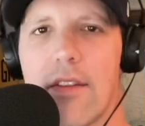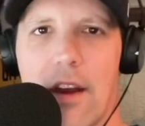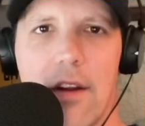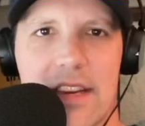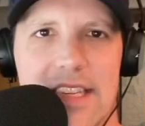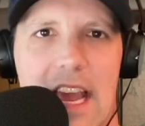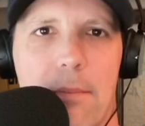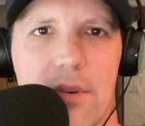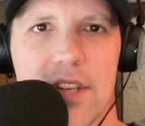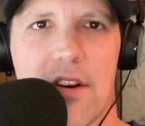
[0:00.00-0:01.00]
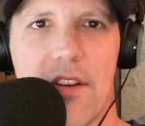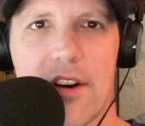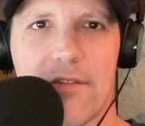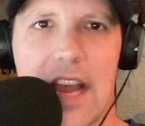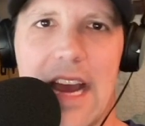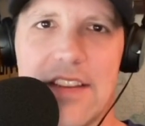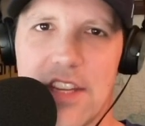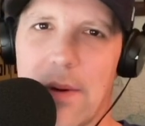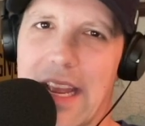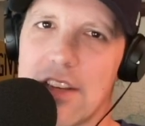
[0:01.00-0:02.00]
examples are there of guys
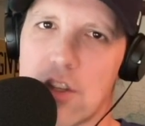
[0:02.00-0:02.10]
doing it